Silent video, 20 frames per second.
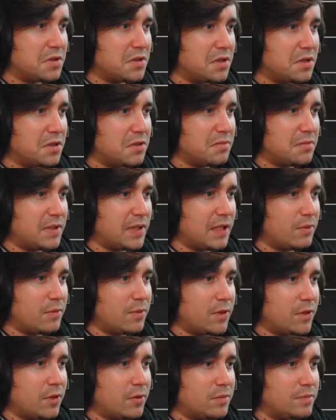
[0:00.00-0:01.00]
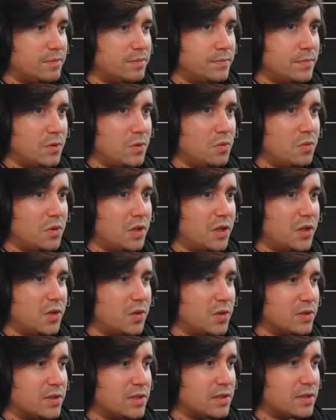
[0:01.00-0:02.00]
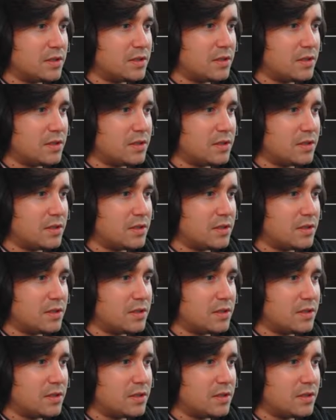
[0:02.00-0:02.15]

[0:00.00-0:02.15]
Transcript: Uh, yeah, why not? Why not?